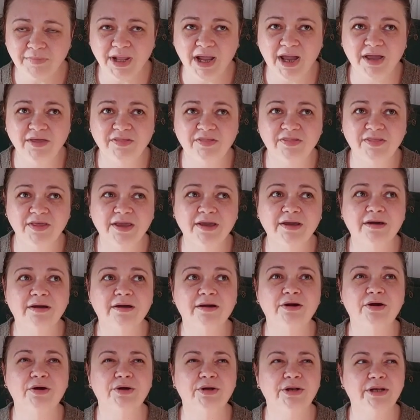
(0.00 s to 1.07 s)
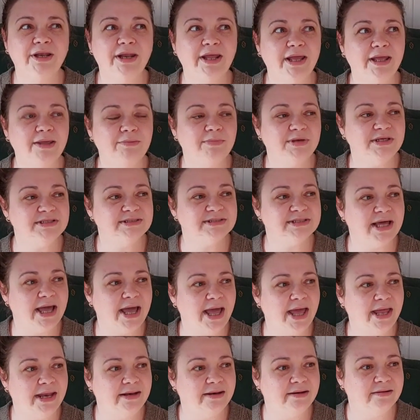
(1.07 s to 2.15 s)
I think her name is
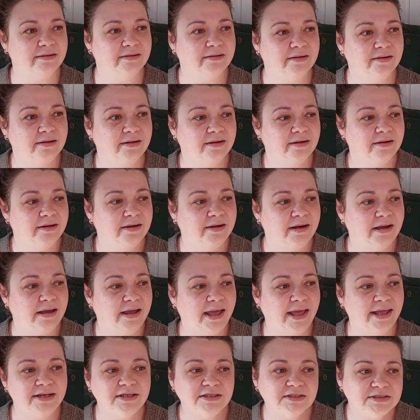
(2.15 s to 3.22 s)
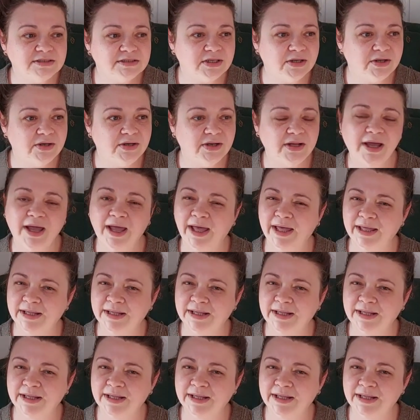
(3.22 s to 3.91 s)
Anne Herson.